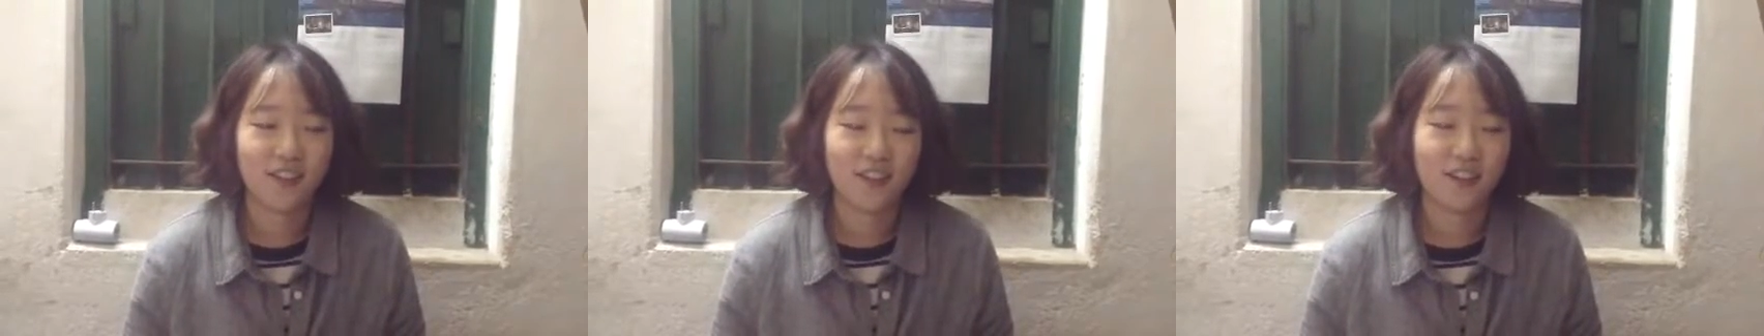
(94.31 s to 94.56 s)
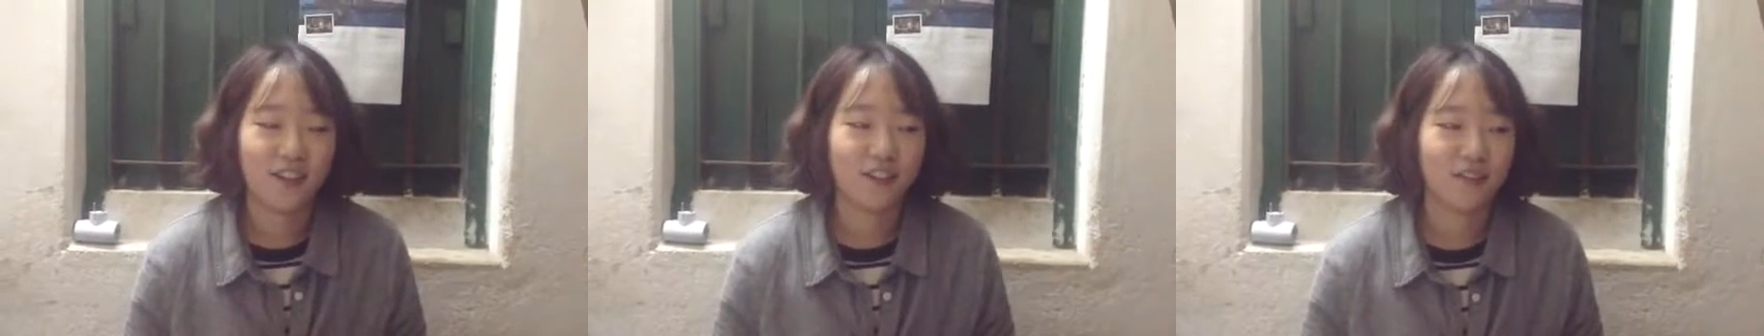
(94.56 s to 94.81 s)

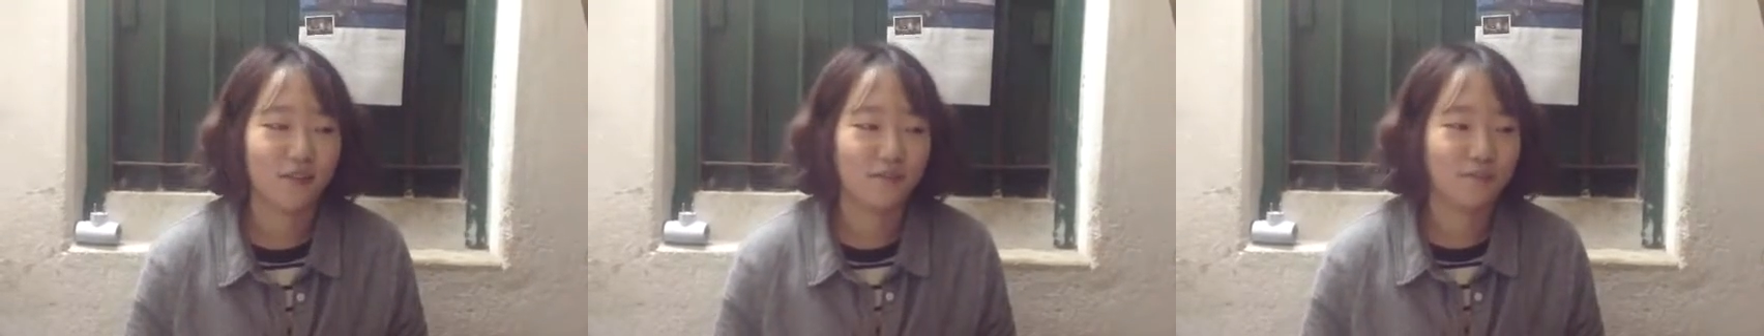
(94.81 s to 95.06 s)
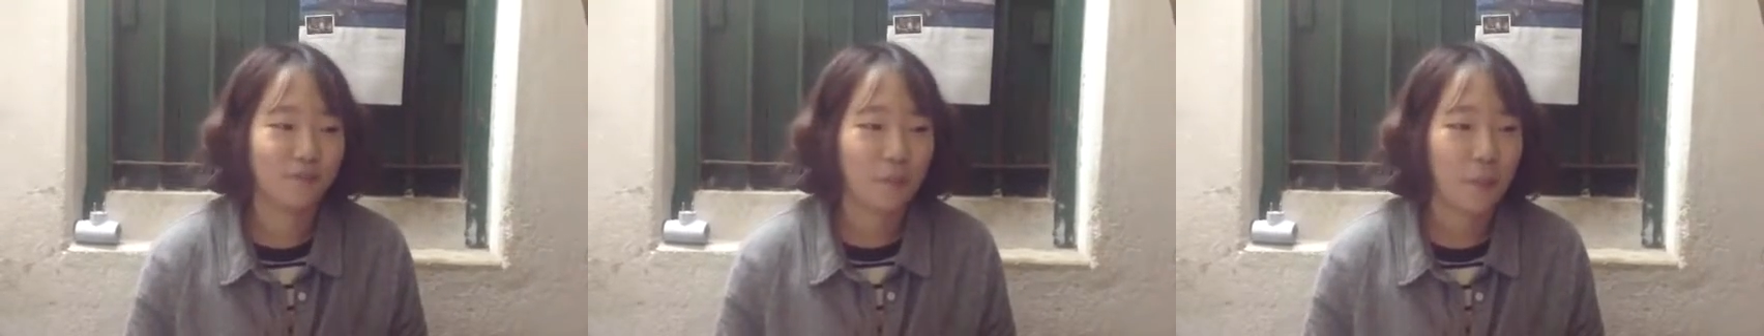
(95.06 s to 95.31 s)

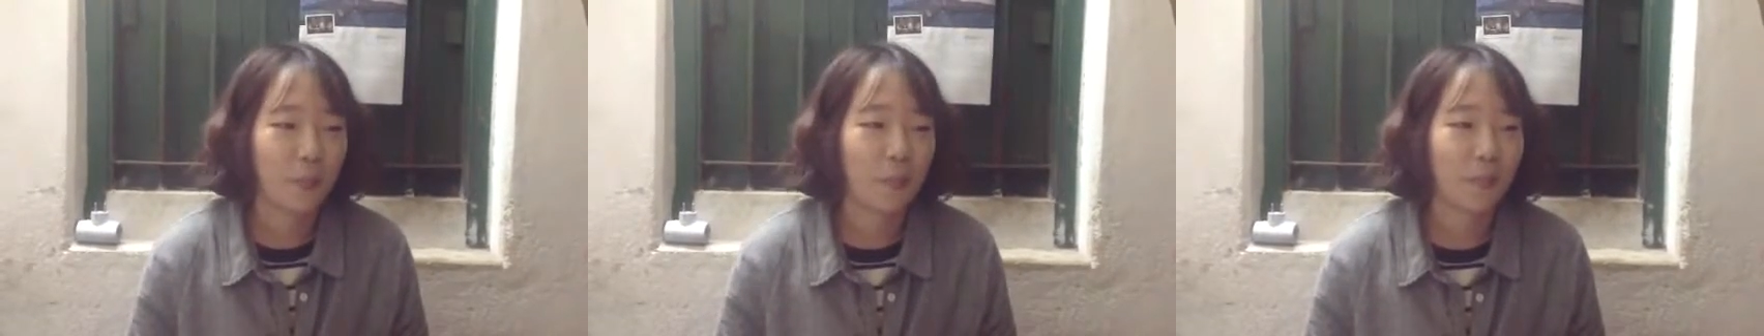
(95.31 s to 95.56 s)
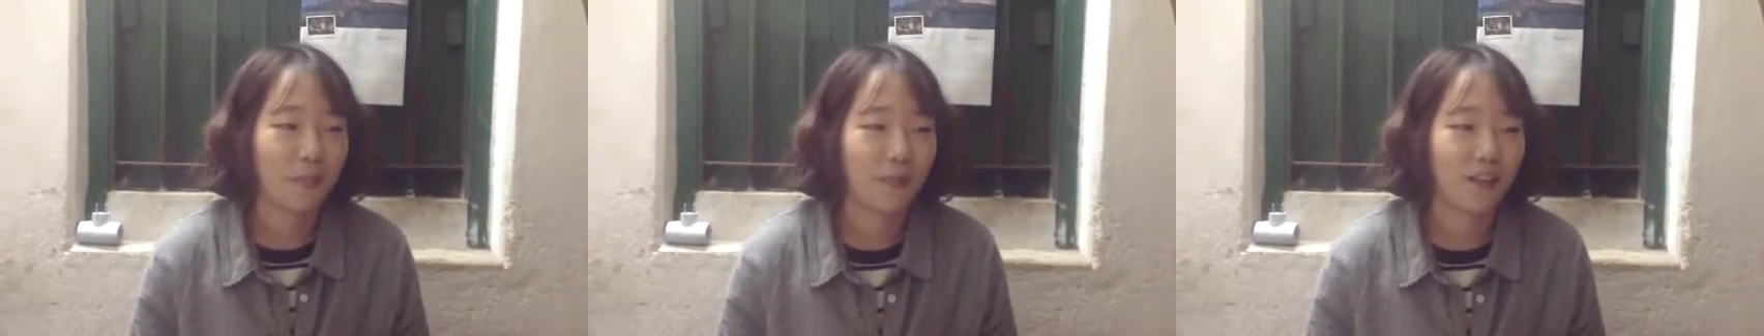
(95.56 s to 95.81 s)
and
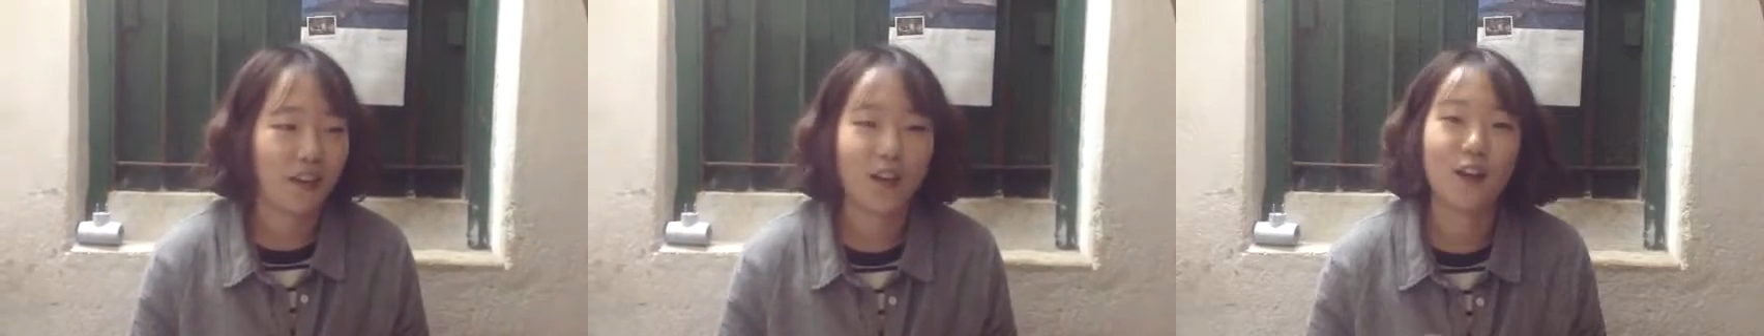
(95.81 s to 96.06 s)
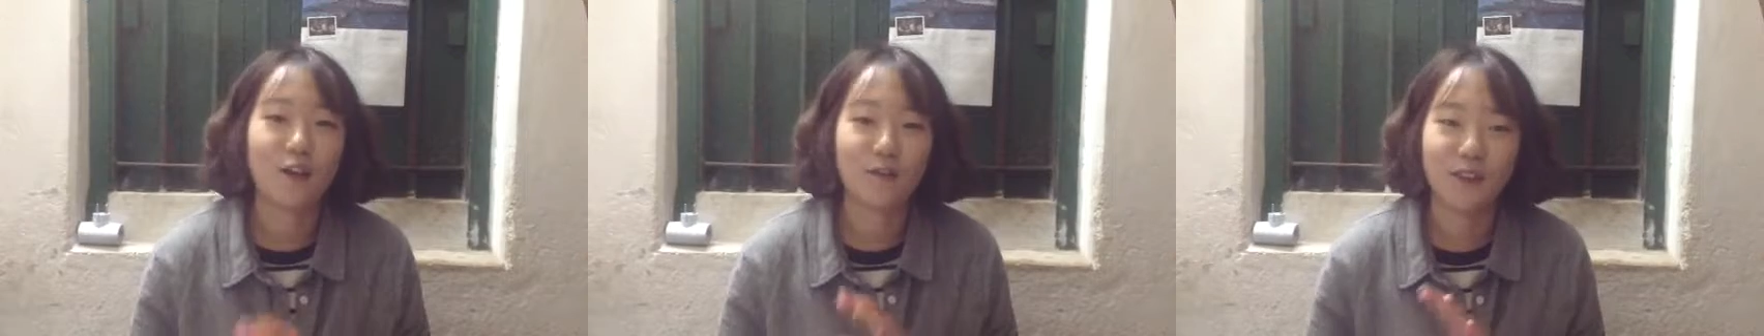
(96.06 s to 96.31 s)
I
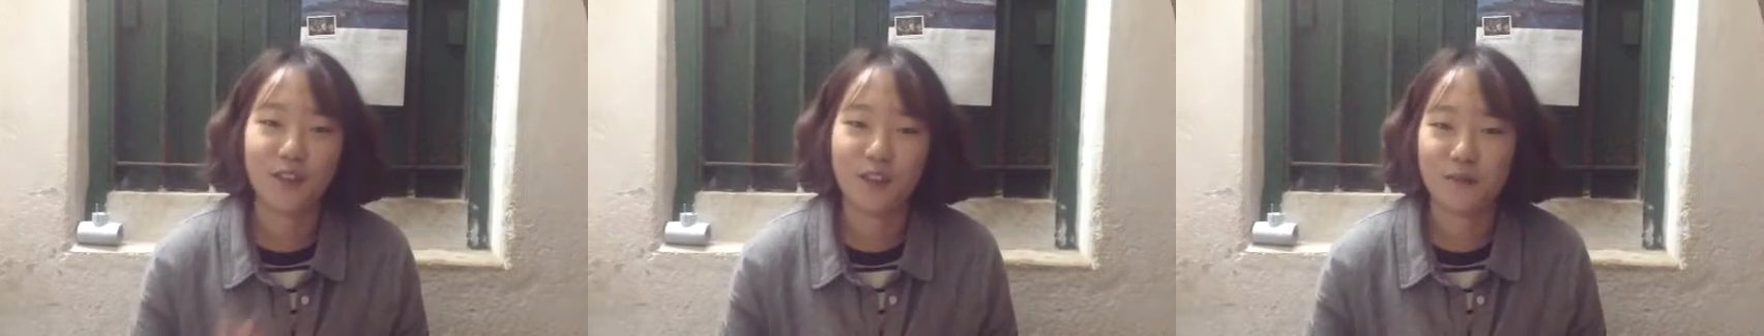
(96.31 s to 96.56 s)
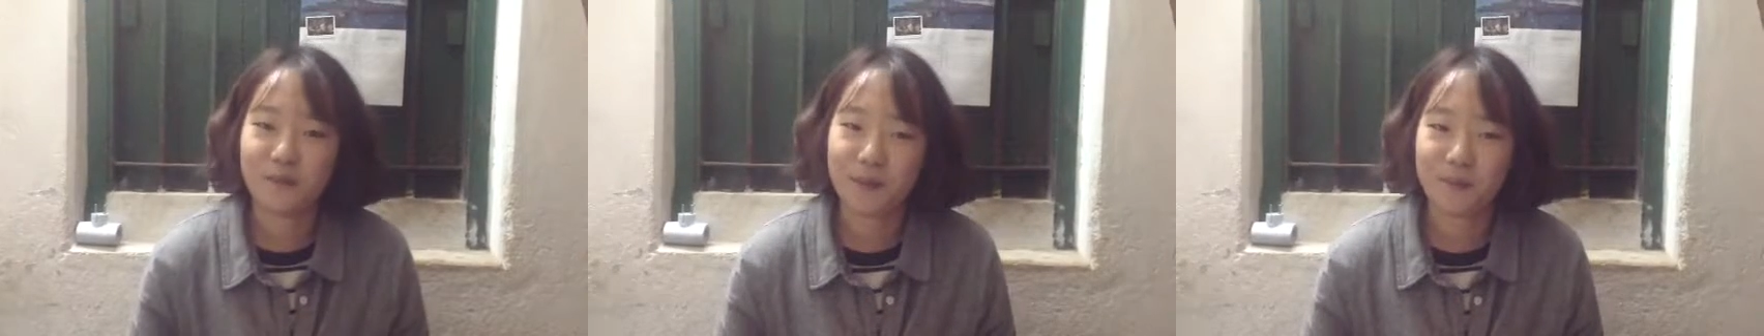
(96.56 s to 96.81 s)
love
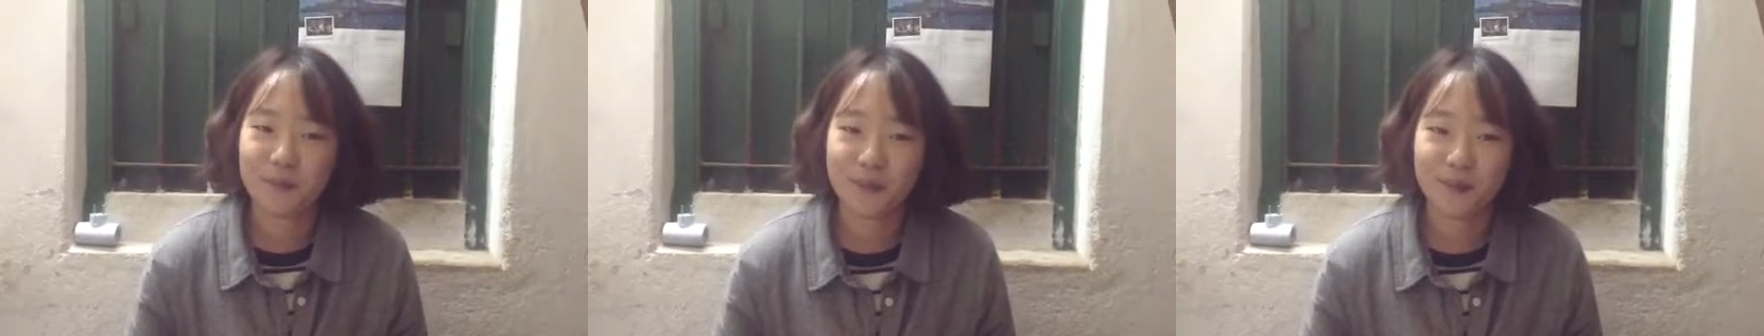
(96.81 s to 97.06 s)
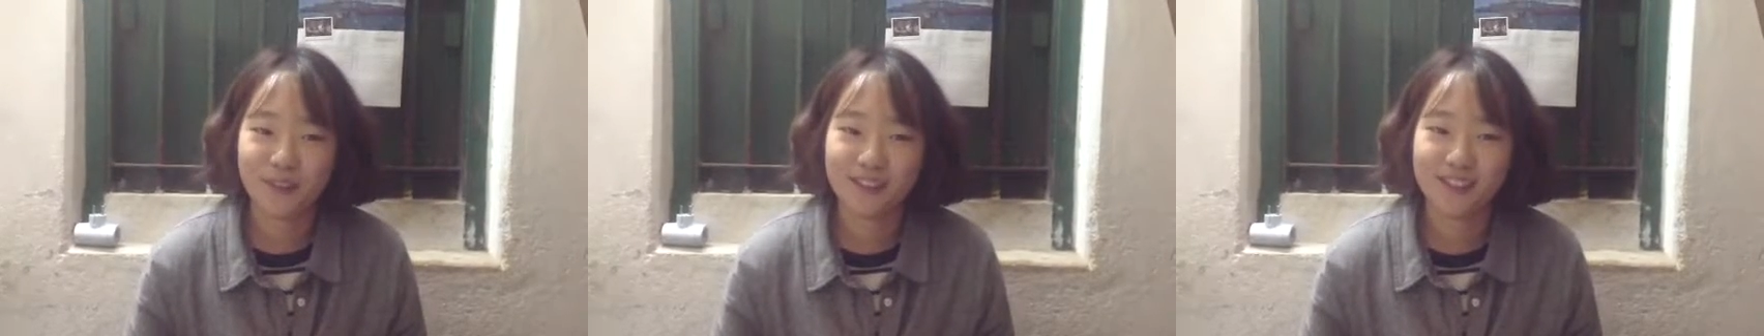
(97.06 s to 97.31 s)
Indian
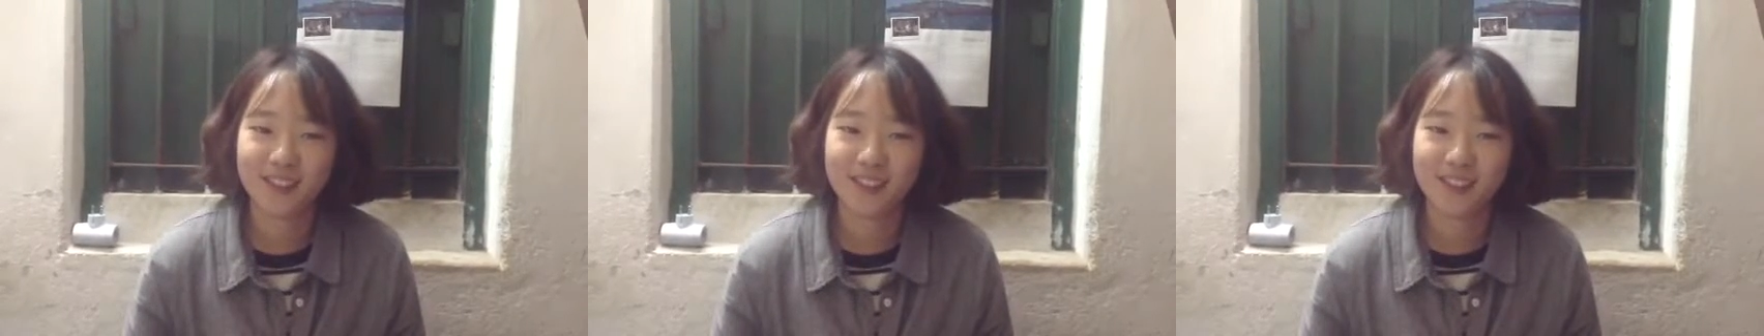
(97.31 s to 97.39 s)
people,